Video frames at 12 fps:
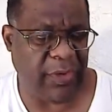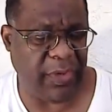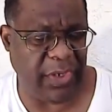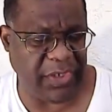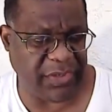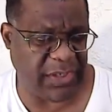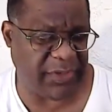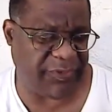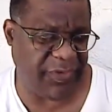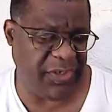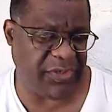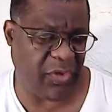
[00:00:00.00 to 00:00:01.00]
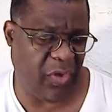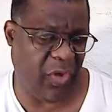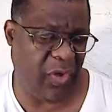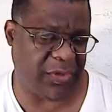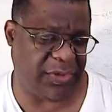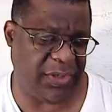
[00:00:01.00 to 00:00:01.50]
it says feeds
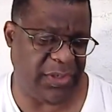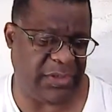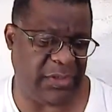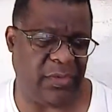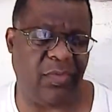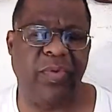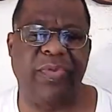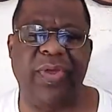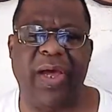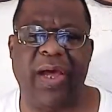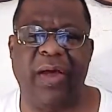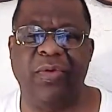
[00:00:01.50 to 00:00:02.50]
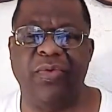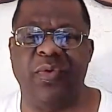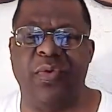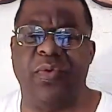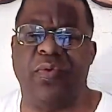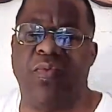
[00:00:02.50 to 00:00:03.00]
all season without
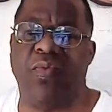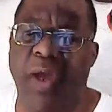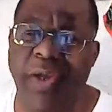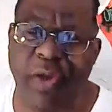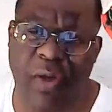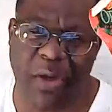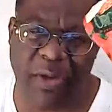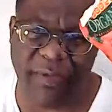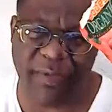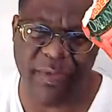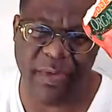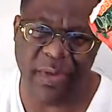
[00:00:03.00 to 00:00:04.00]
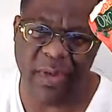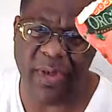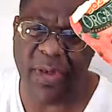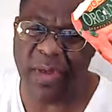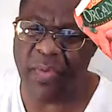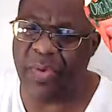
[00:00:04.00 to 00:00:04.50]
runoff.
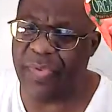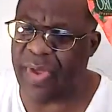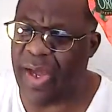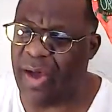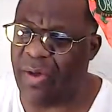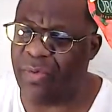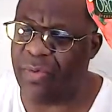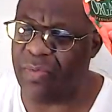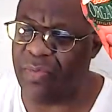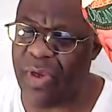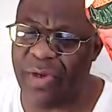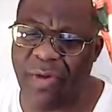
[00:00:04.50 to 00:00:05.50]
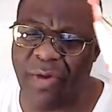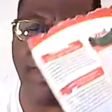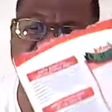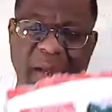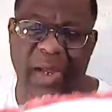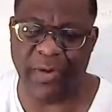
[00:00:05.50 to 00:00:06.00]
Without
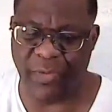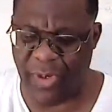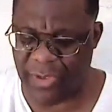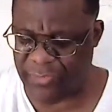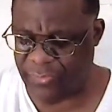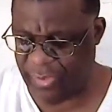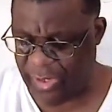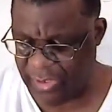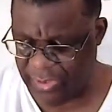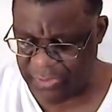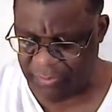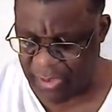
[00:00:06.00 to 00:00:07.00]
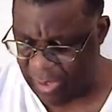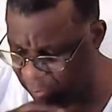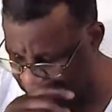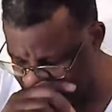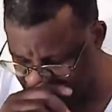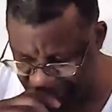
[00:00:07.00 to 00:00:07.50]
runoff. Now, I don't know how true that is, but I
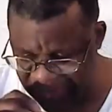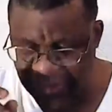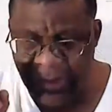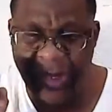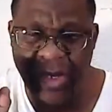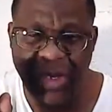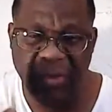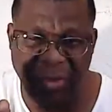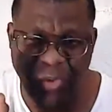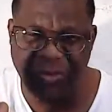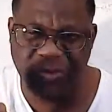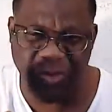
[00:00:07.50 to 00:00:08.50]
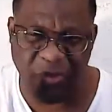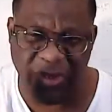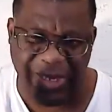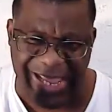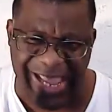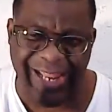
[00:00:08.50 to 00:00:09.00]
will say that most
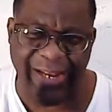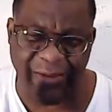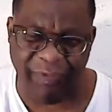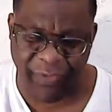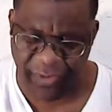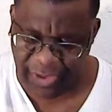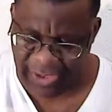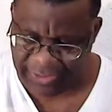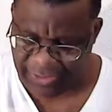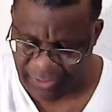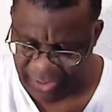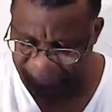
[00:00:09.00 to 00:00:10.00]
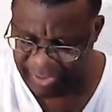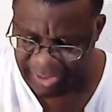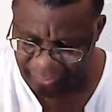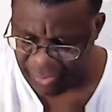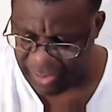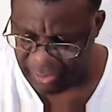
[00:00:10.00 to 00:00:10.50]
organic fertilizers, you don't have a lot
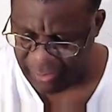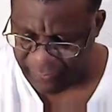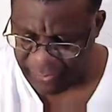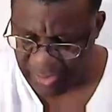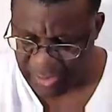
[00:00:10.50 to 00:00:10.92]
of runoff.